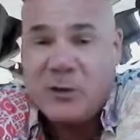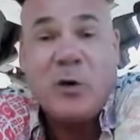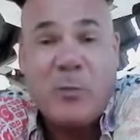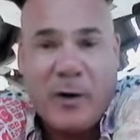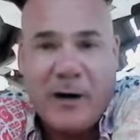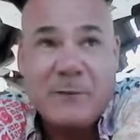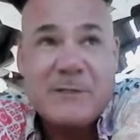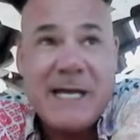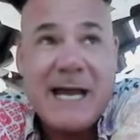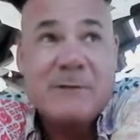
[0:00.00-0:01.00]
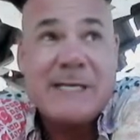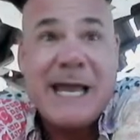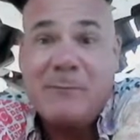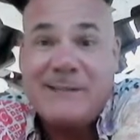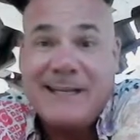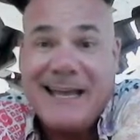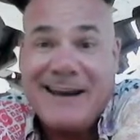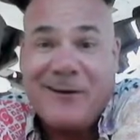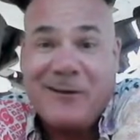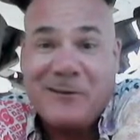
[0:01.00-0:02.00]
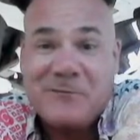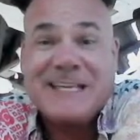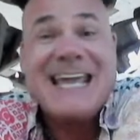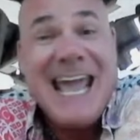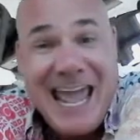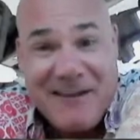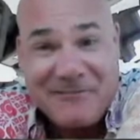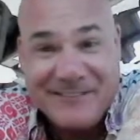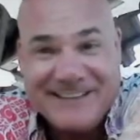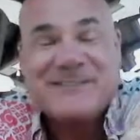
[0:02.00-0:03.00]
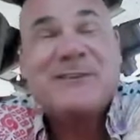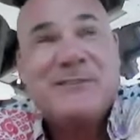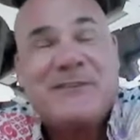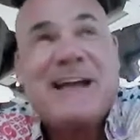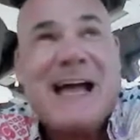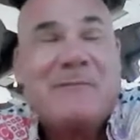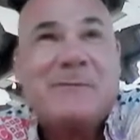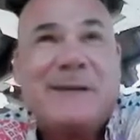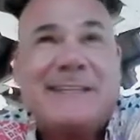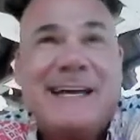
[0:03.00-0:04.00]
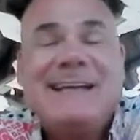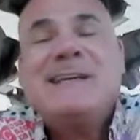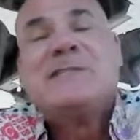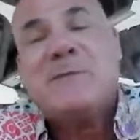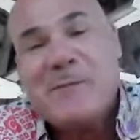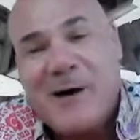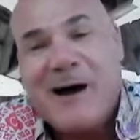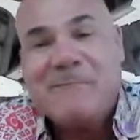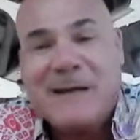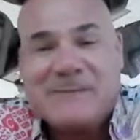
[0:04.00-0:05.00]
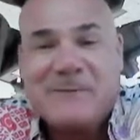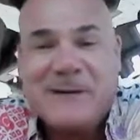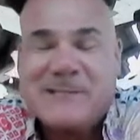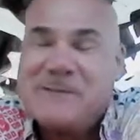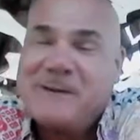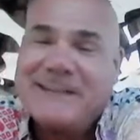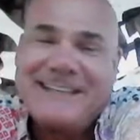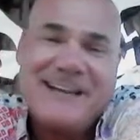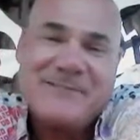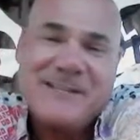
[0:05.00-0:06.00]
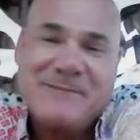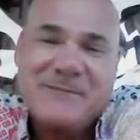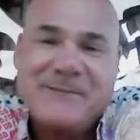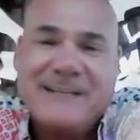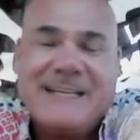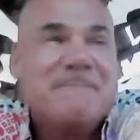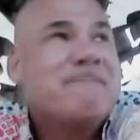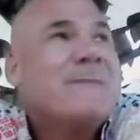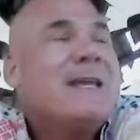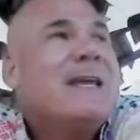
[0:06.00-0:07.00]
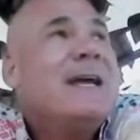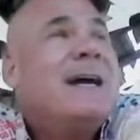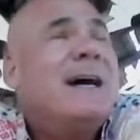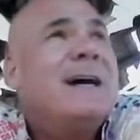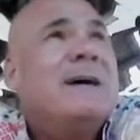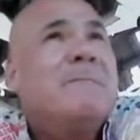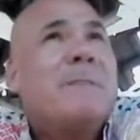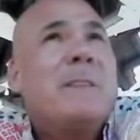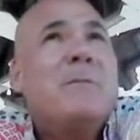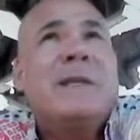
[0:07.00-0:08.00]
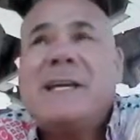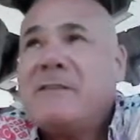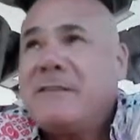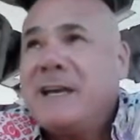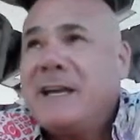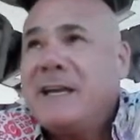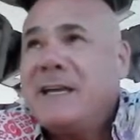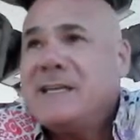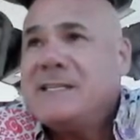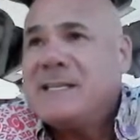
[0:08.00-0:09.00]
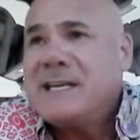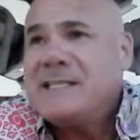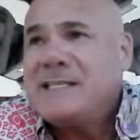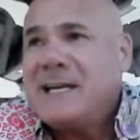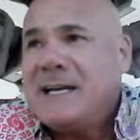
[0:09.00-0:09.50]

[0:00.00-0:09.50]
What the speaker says: cool part was I was able to get all of the cave. And so I was very happy about that. So my mom had some questions about the cave. So that was really neat. But the other thing is that,